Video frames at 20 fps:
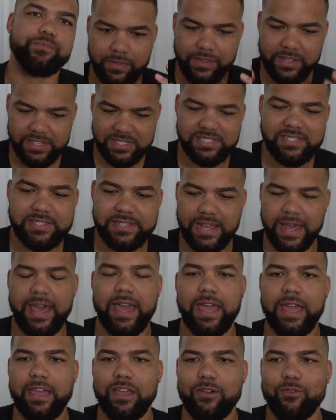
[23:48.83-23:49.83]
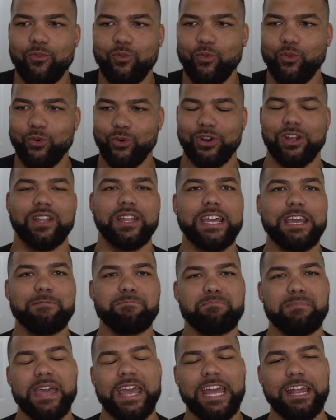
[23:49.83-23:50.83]
This day really
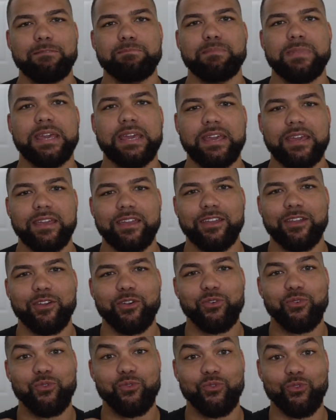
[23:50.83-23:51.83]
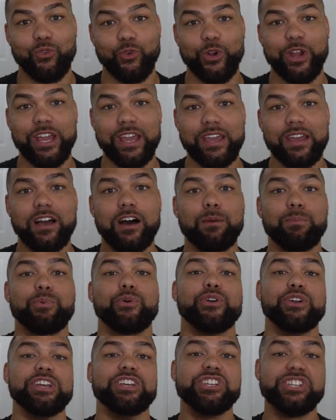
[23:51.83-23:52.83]
made me
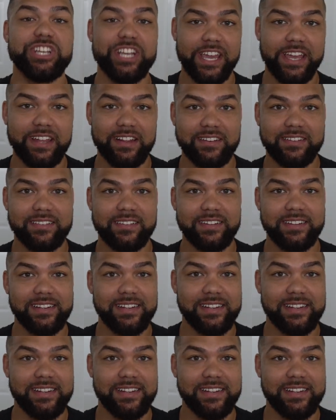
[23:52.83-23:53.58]
re-appreciate